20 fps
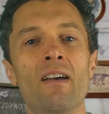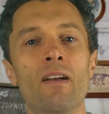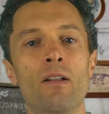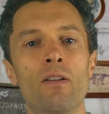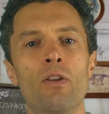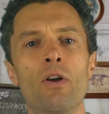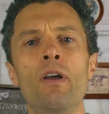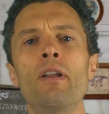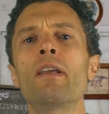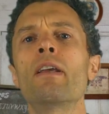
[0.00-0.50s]

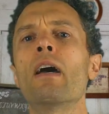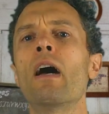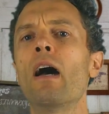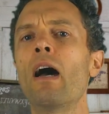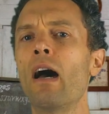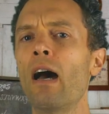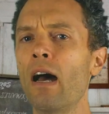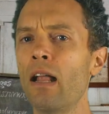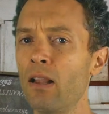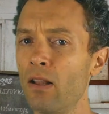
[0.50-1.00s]
learning
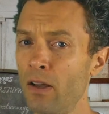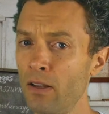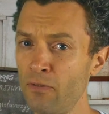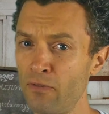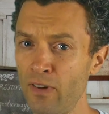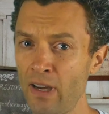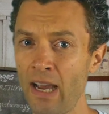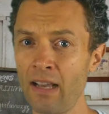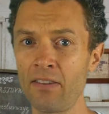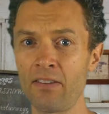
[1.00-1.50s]
a lot
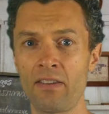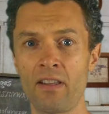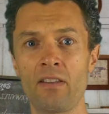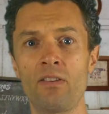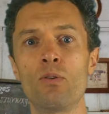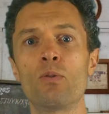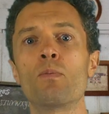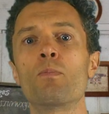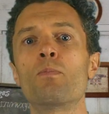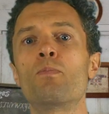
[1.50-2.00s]
faster than
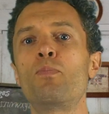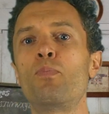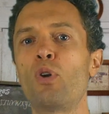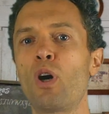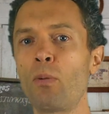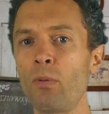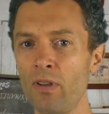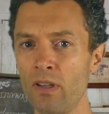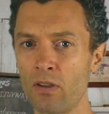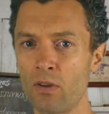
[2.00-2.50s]
you
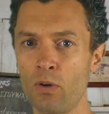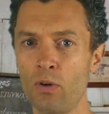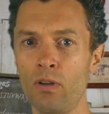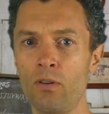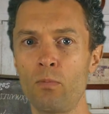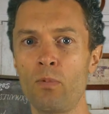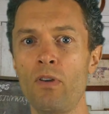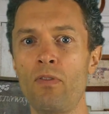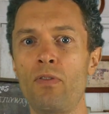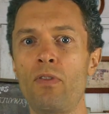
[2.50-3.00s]
probably could
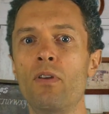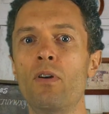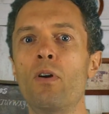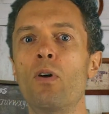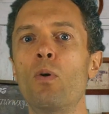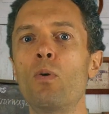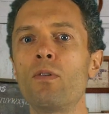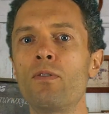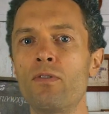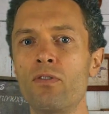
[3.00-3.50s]
with the
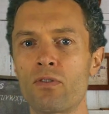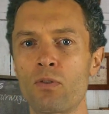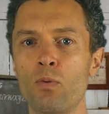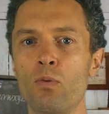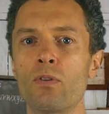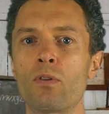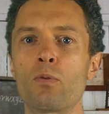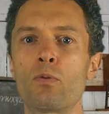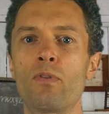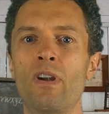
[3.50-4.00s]

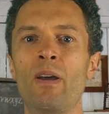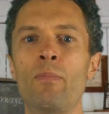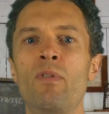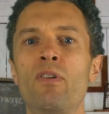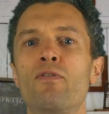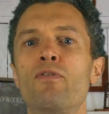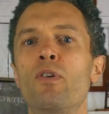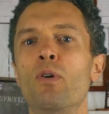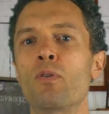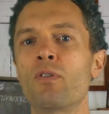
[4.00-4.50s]
old-school
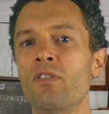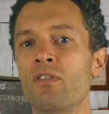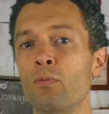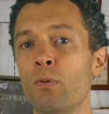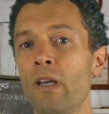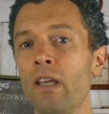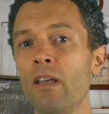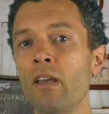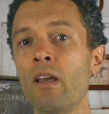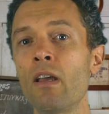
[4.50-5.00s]
grammar-focused
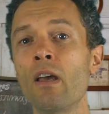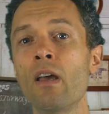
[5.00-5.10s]
way,